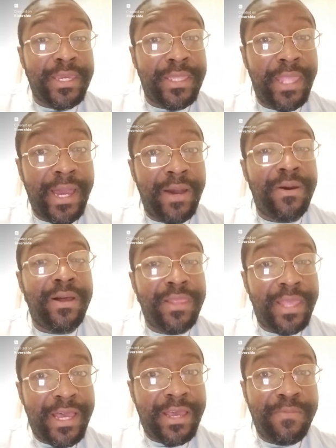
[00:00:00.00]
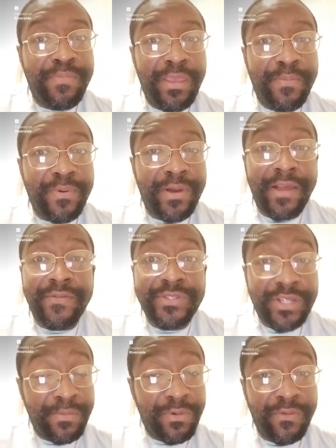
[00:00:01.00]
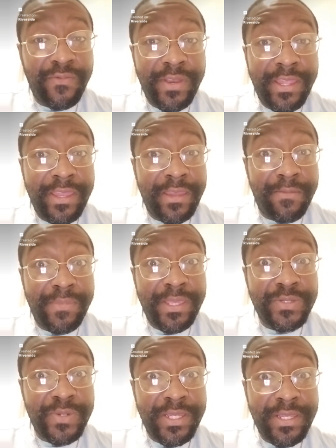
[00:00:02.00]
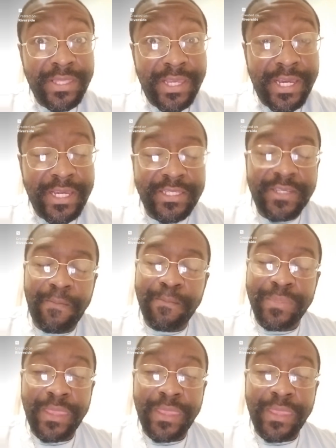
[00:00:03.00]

Now, a lot of people have trouble reading in between the lines.